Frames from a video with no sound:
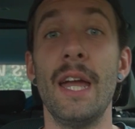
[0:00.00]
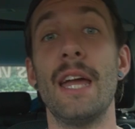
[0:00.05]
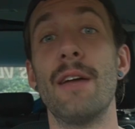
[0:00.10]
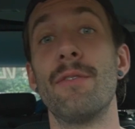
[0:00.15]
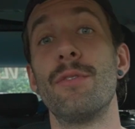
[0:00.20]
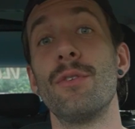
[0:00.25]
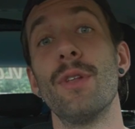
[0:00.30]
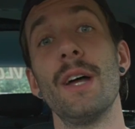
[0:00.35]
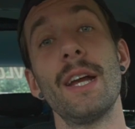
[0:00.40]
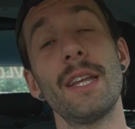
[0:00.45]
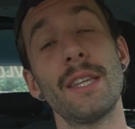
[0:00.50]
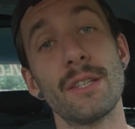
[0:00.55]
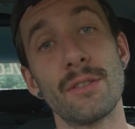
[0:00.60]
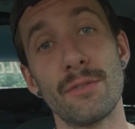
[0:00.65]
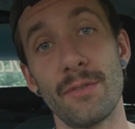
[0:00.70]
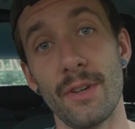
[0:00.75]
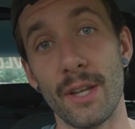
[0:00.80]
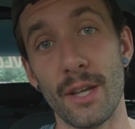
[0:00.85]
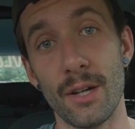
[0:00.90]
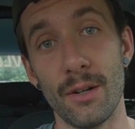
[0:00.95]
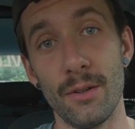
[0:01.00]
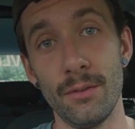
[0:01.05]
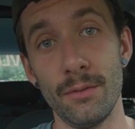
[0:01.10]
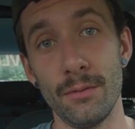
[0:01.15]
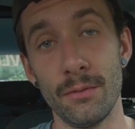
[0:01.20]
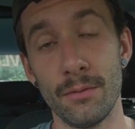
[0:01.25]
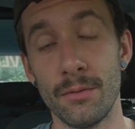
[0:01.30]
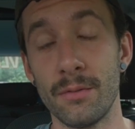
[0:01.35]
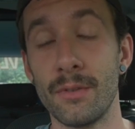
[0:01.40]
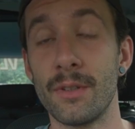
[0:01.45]
If you like this video,
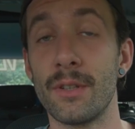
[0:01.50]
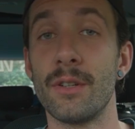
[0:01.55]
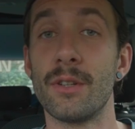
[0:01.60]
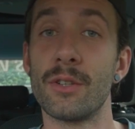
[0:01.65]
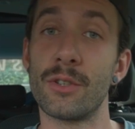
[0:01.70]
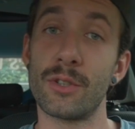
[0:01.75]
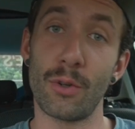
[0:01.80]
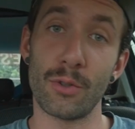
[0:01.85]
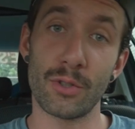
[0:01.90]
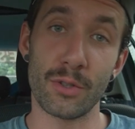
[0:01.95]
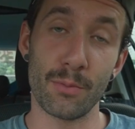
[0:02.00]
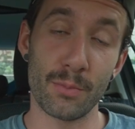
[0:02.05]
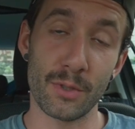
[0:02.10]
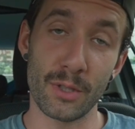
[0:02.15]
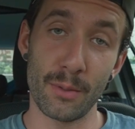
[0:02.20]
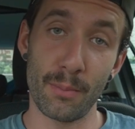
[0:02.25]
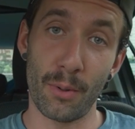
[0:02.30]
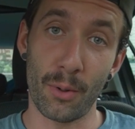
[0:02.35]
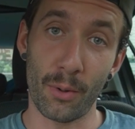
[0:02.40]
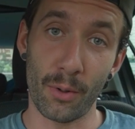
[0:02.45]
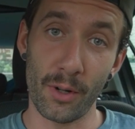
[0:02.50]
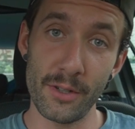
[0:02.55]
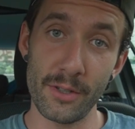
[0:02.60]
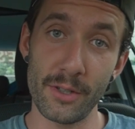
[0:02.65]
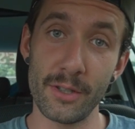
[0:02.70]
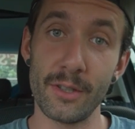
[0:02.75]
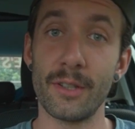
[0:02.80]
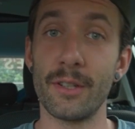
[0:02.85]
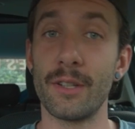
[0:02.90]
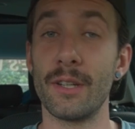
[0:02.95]
show some support.